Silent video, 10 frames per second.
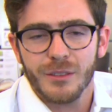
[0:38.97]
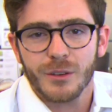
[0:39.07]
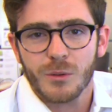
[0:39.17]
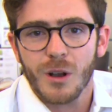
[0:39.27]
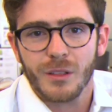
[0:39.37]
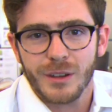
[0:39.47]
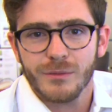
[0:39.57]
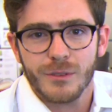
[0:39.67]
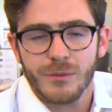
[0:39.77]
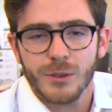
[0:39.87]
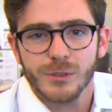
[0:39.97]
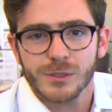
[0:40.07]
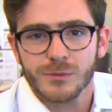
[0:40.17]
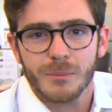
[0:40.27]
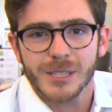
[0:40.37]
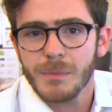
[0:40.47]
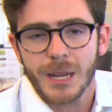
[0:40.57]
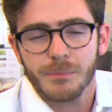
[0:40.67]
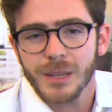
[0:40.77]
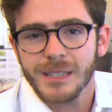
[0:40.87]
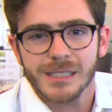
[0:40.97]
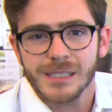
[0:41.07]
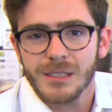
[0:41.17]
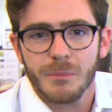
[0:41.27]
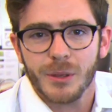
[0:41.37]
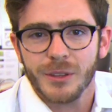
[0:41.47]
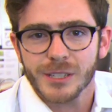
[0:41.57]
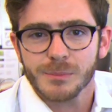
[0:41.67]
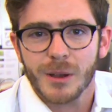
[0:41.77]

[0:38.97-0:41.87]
the quality of the views from as many places in the building as